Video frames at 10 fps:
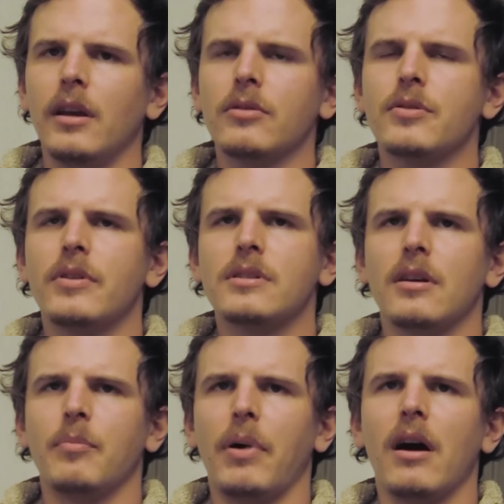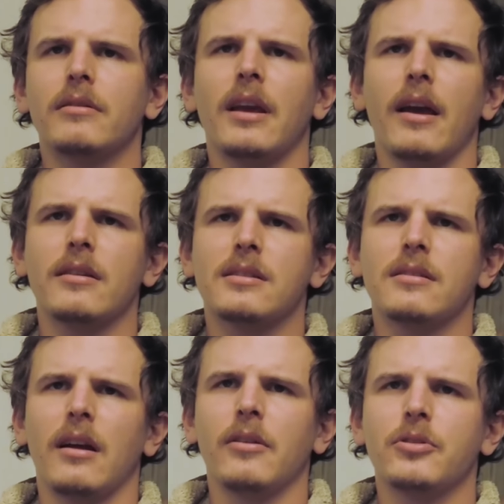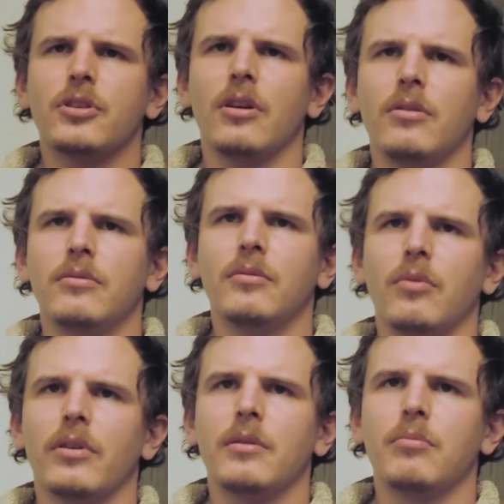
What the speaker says: also does a podcast-style show where he